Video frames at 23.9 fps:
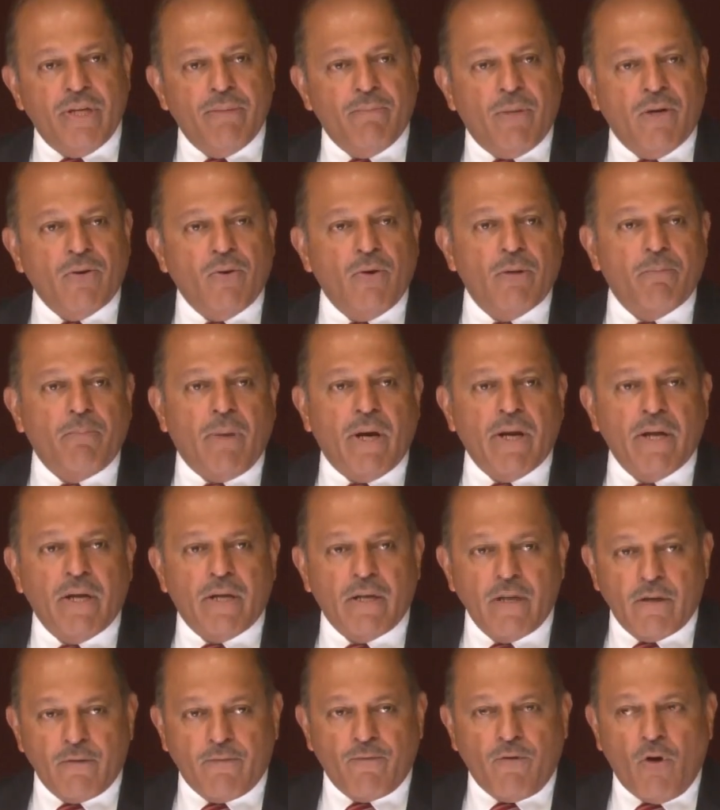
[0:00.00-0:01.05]
Manohar
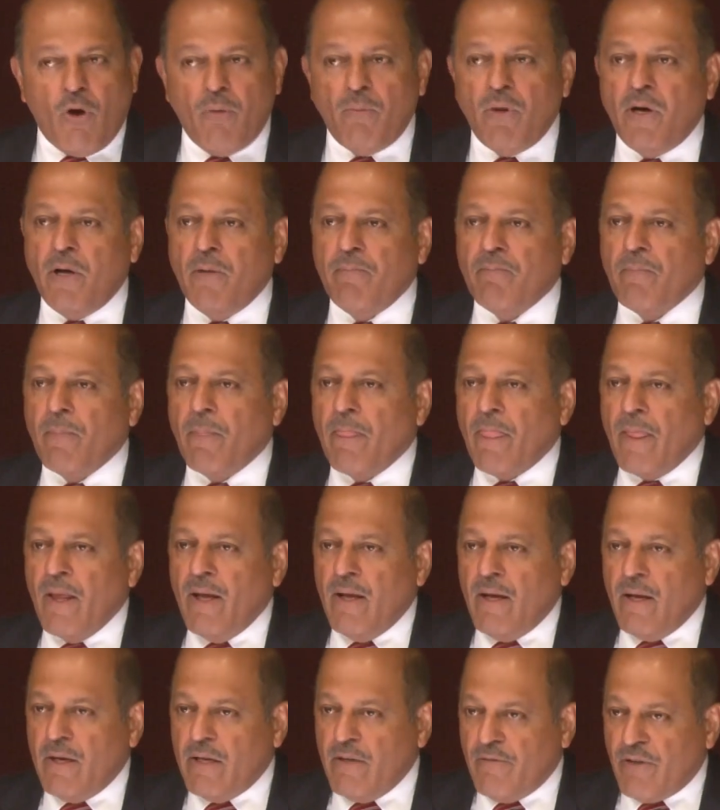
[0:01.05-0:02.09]
Parrikar, former
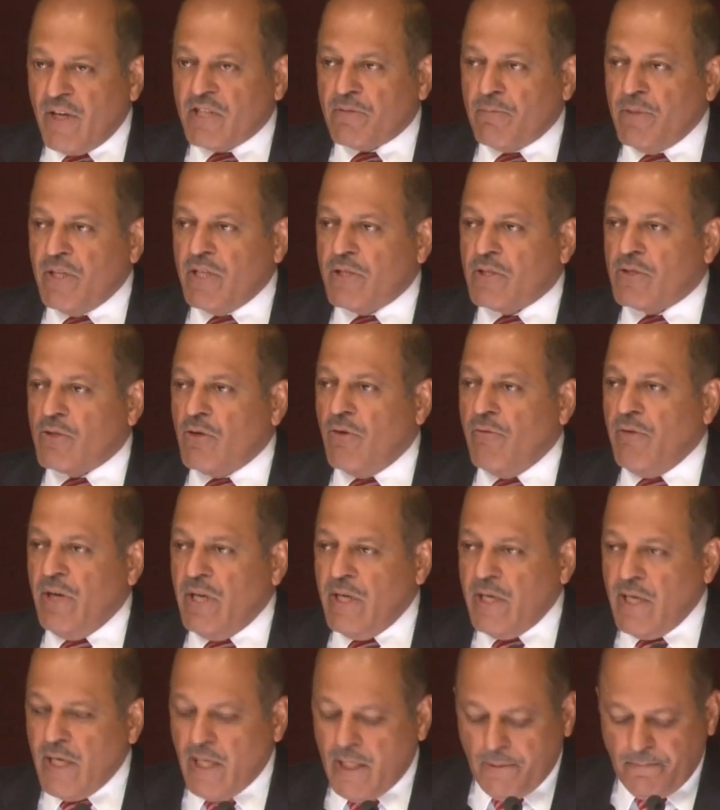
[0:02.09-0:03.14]
Defense Minister of
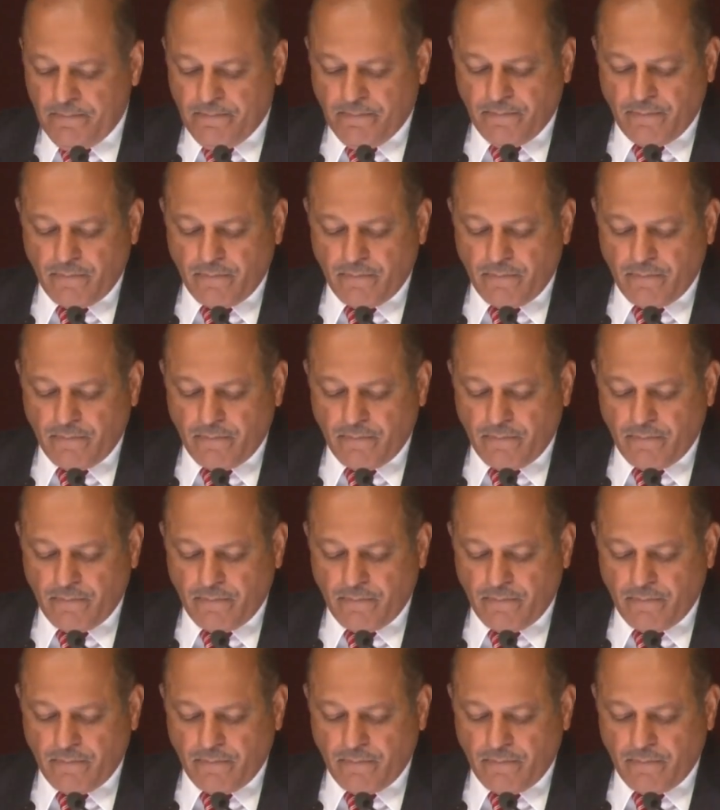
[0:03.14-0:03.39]
India.